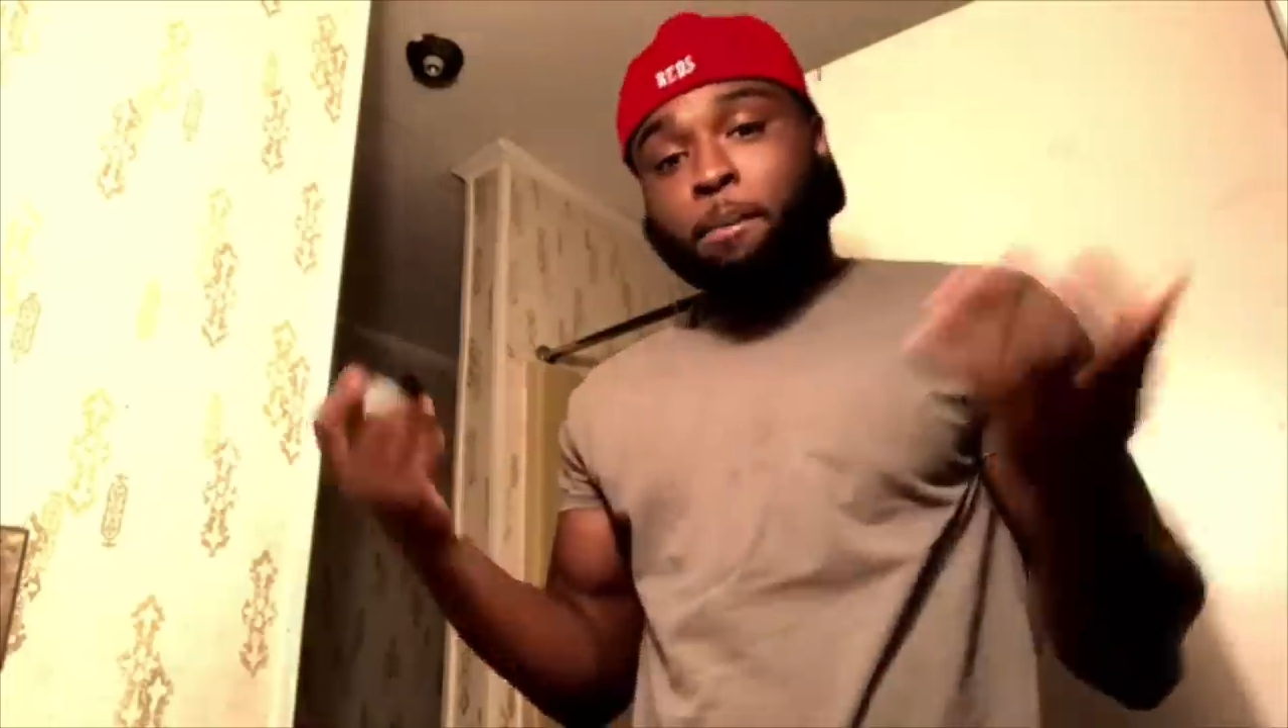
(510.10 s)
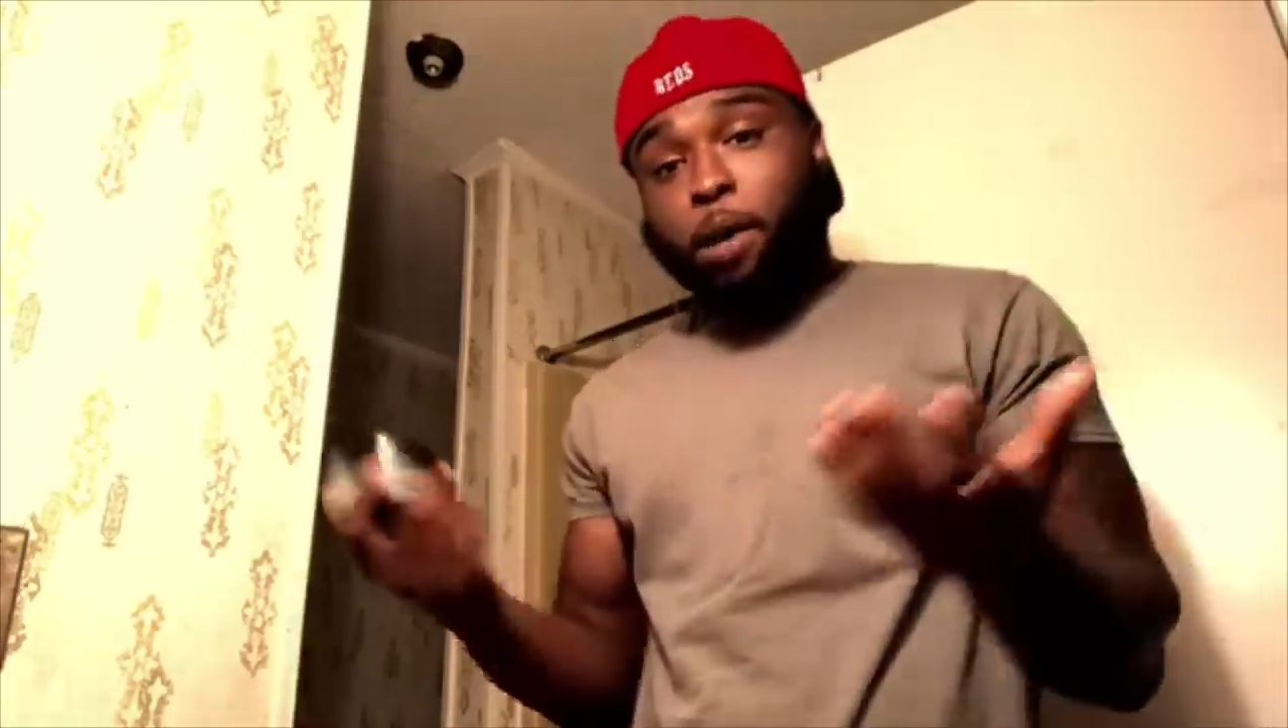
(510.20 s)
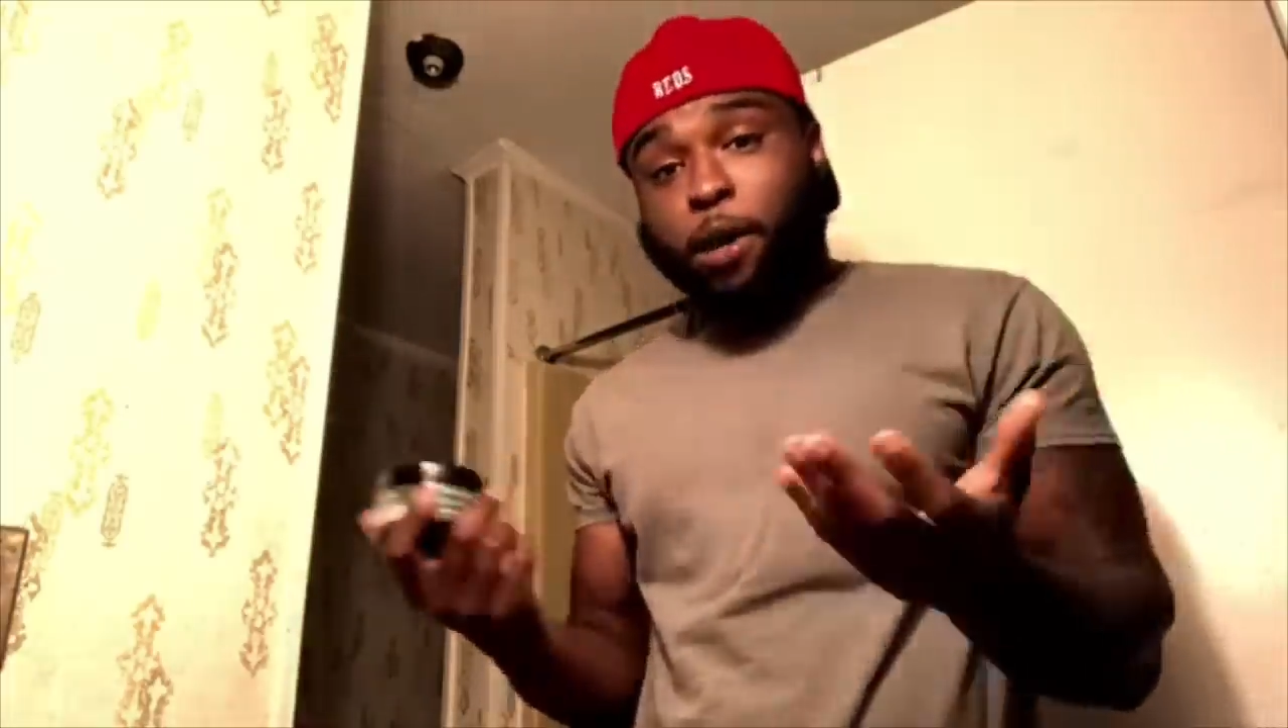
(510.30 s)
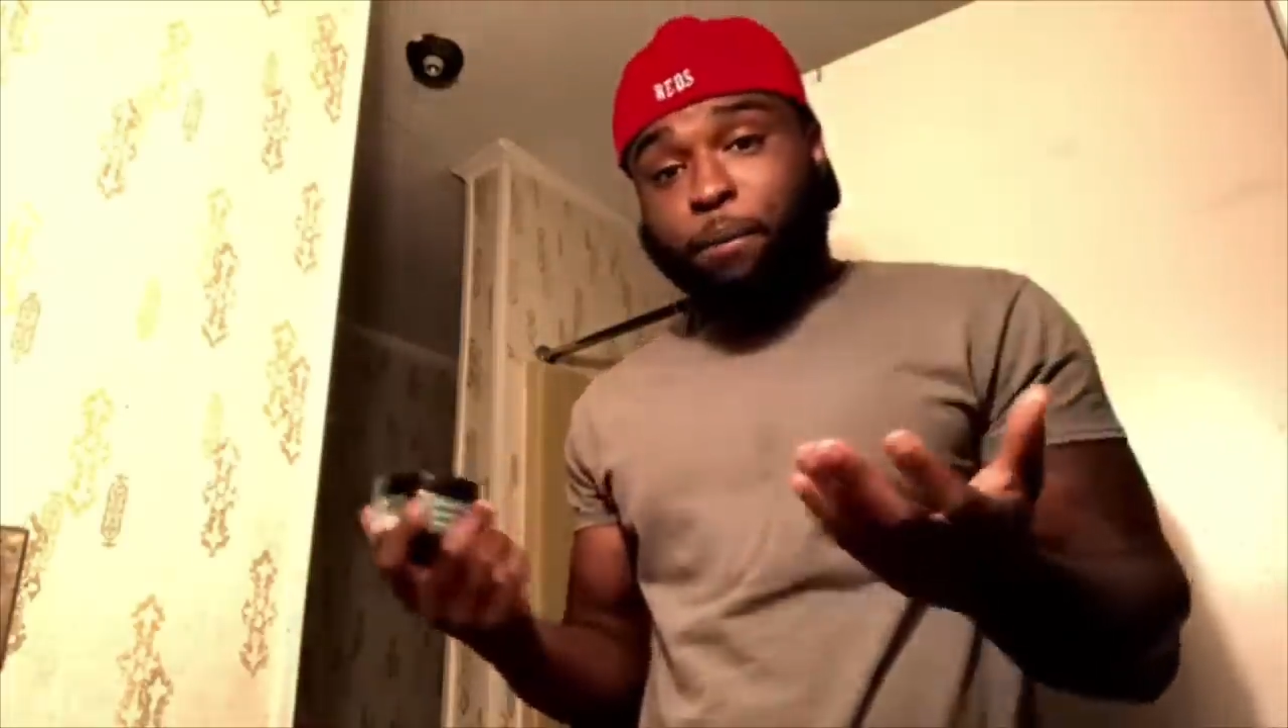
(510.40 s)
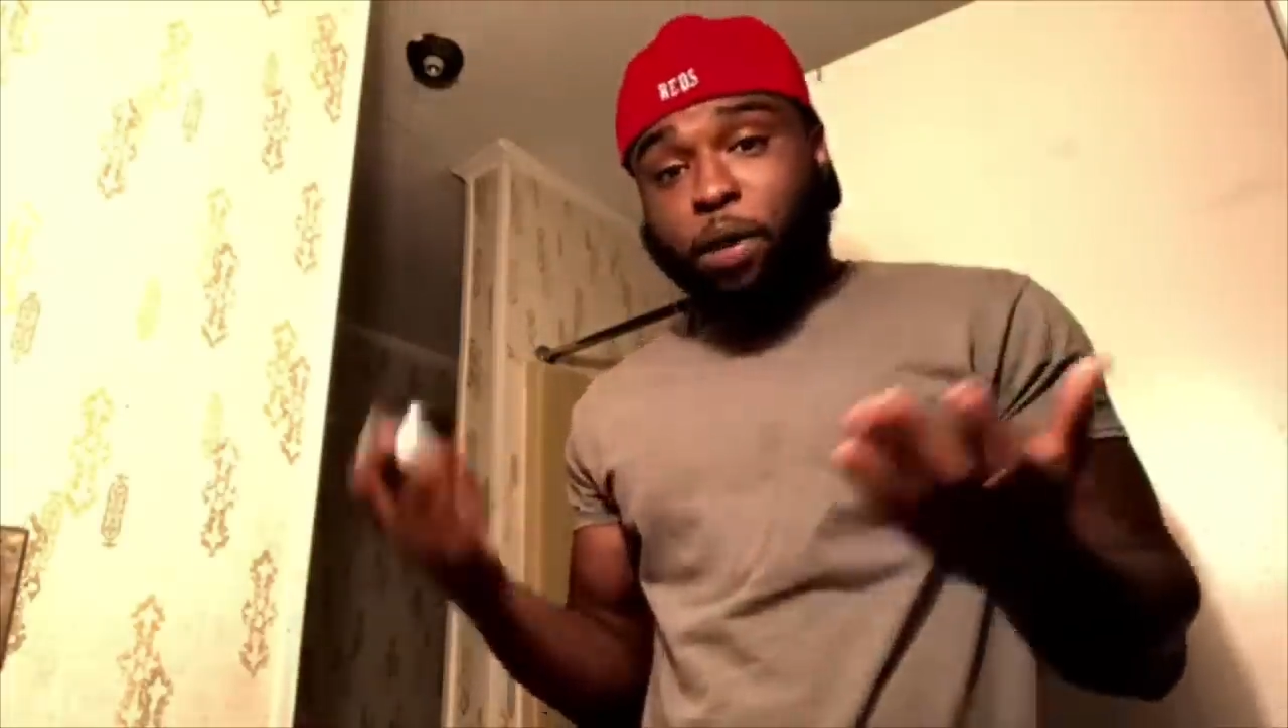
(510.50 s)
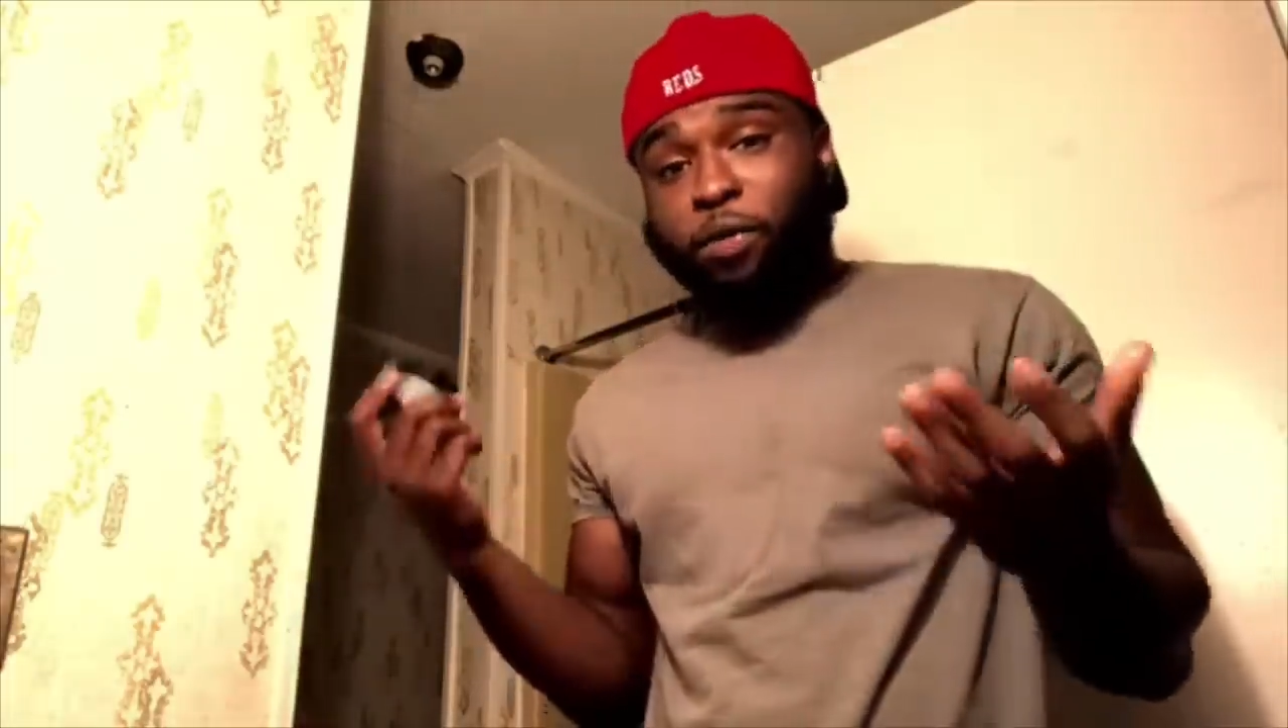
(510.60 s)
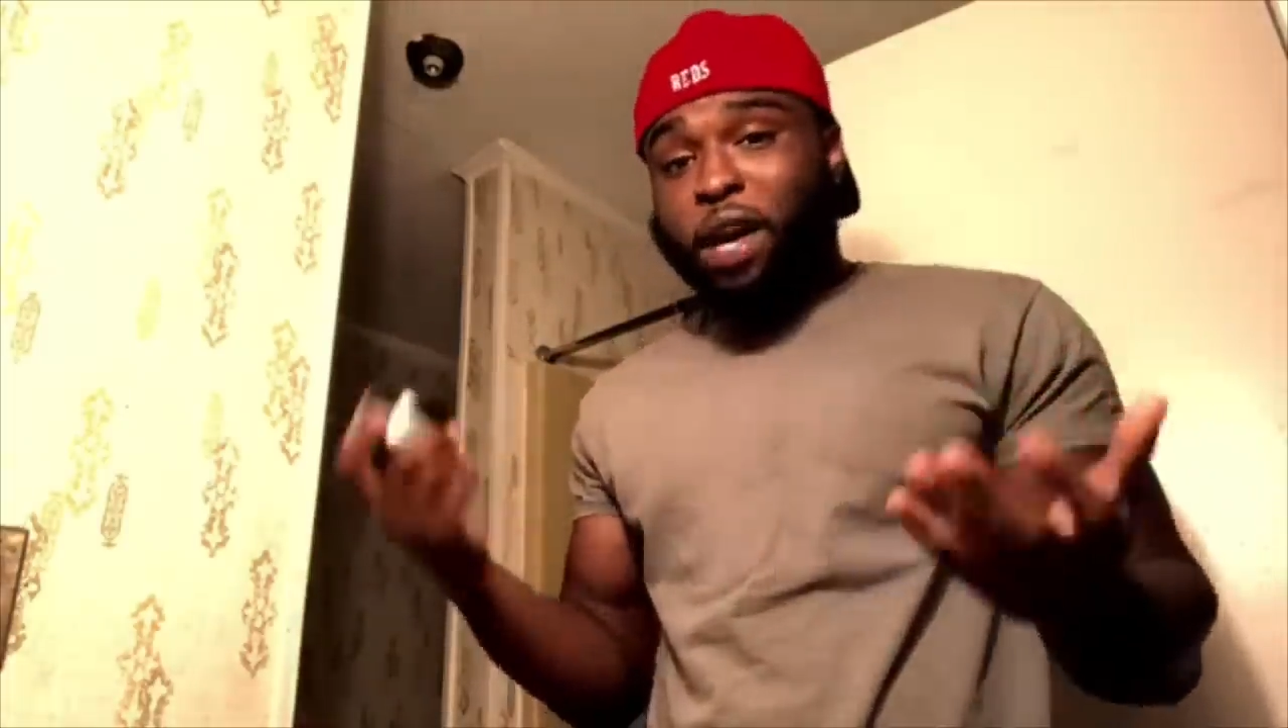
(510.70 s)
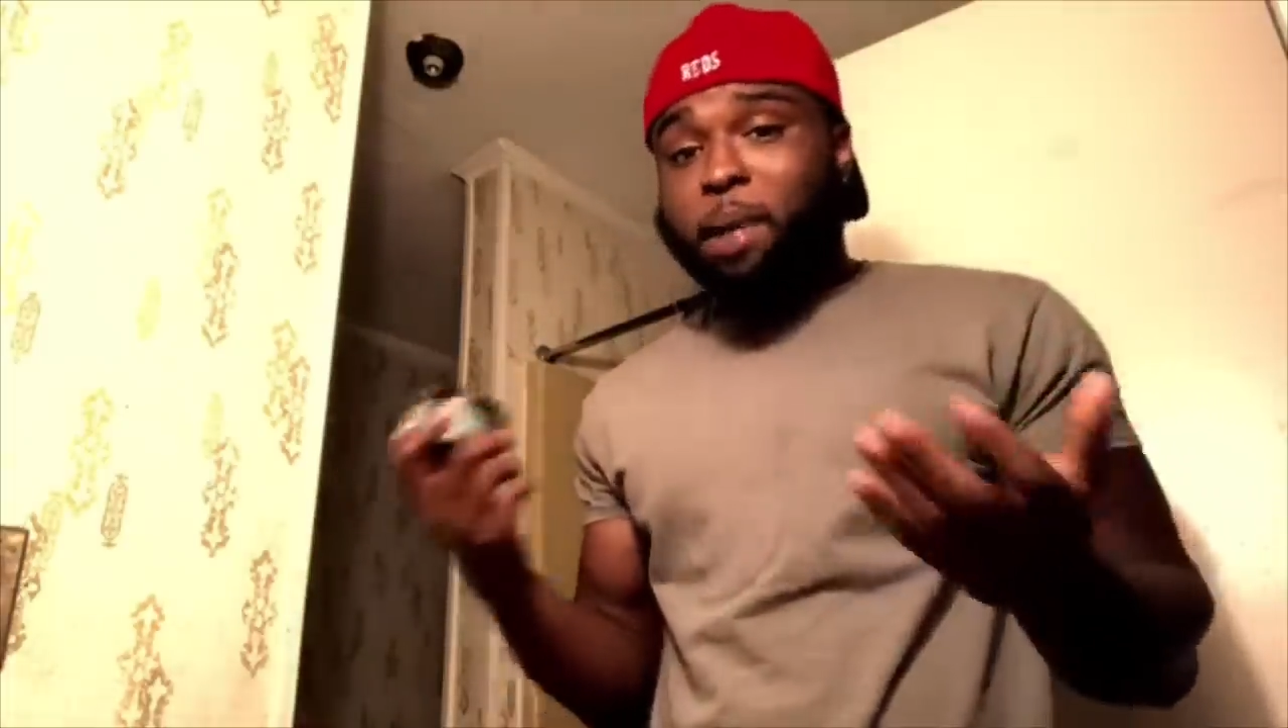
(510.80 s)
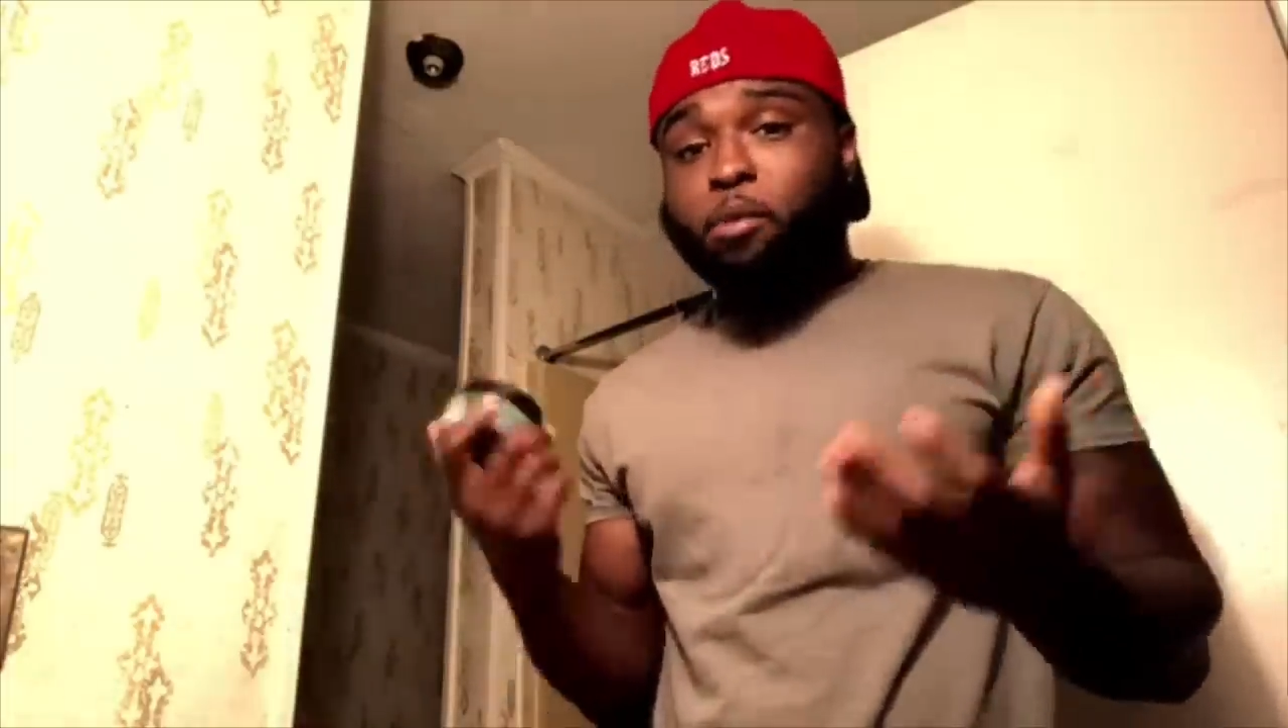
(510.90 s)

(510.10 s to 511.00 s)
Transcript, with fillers: But if you got